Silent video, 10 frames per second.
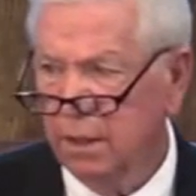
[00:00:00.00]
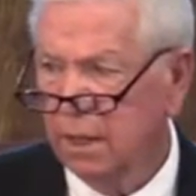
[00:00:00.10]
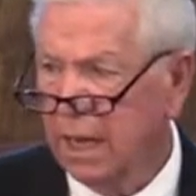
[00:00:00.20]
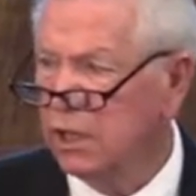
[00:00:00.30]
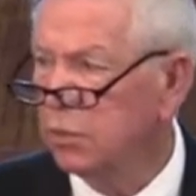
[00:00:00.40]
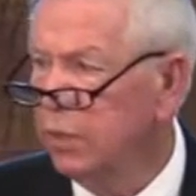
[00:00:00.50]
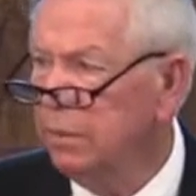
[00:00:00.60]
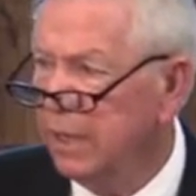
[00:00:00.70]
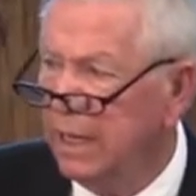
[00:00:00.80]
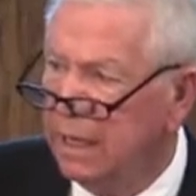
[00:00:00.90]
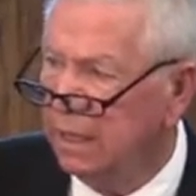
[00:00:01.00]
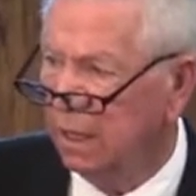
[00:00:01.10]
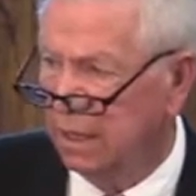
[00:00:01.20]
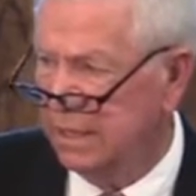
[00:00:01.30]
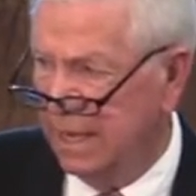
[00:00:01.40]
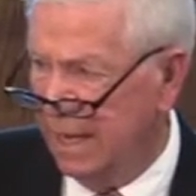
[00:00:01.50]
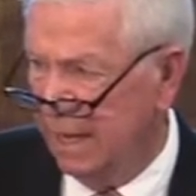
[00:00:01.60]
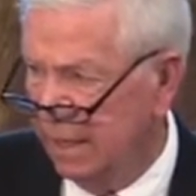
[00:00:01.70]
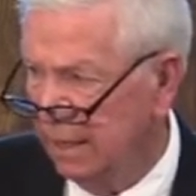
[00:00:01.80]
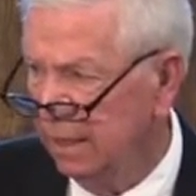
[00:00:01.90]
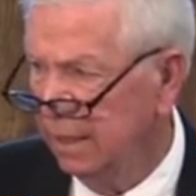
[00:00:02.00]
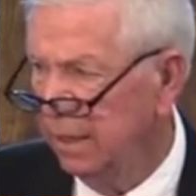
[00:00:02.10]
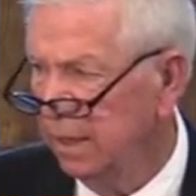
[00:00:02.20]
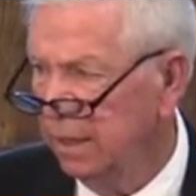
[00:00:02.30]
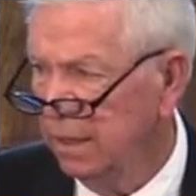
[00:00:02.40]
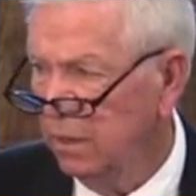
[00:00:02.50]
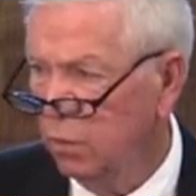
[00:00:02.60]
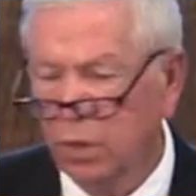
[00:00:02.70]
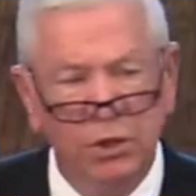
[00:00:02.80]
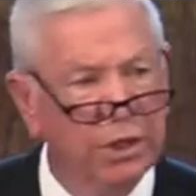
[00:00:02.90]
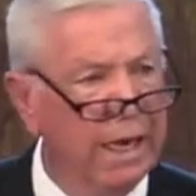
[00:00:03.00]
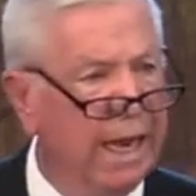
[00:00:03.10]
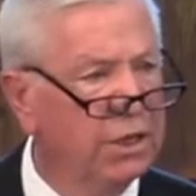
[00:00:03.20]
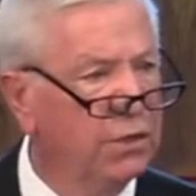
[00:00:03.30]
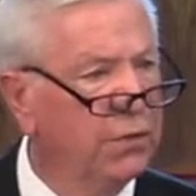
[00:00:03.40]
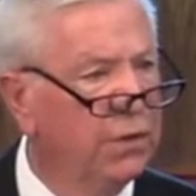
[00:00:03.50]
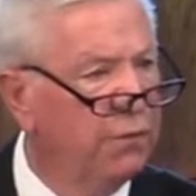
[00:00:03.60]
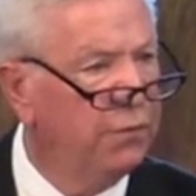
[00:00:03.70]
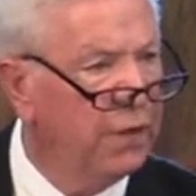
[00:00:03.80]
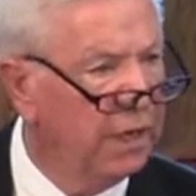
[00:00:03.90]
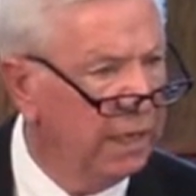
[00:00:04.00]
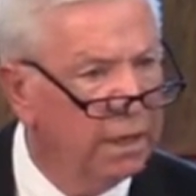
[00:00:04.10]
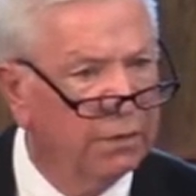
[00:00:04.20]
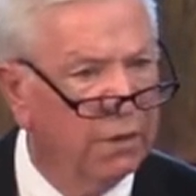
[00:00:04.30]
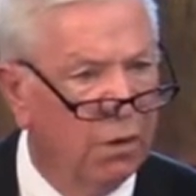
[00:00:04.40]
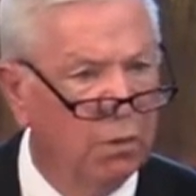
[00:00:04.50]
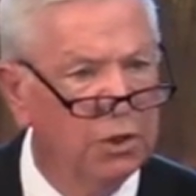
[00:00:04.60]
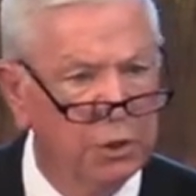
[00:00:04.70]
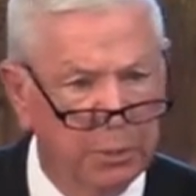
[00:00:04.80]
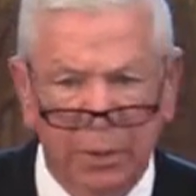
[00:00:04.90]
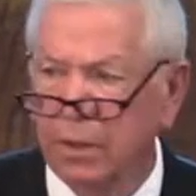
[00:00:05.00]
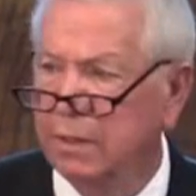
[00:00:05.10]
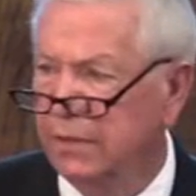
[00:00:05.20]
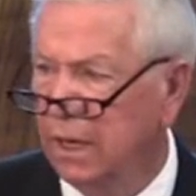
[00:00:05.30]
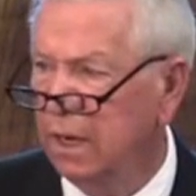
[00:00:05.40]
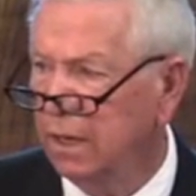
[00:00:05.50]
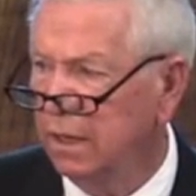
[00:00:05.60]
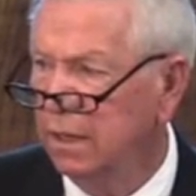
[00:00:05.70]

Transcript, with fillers: as we begin our day. We should ask for the filling of the Holy Spirit of God.